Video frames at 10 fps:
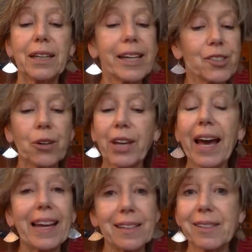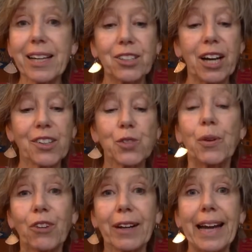It's okay, it's their dance,
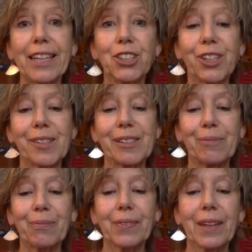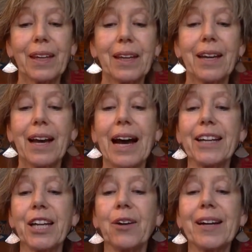we've got ages. I
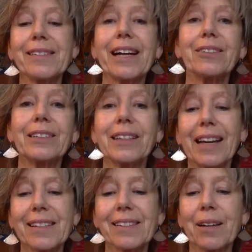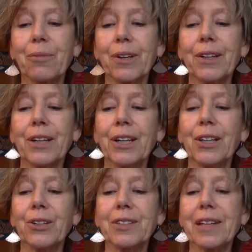know I sounded like someone
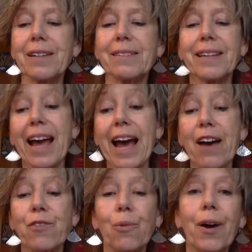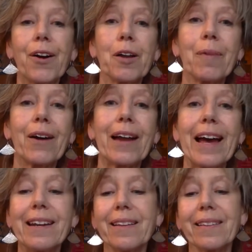who doesn't ever worry about
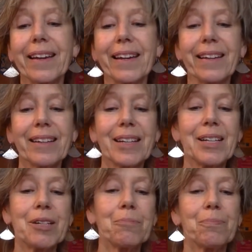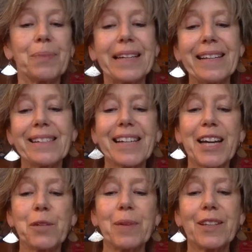anything, but
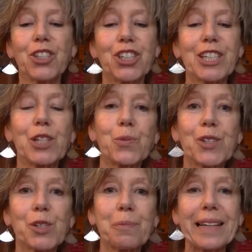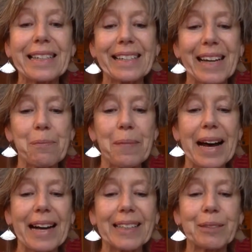inside me the jitters were spreading like
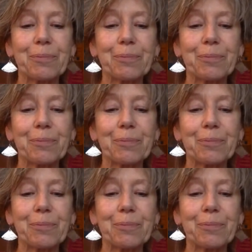mad.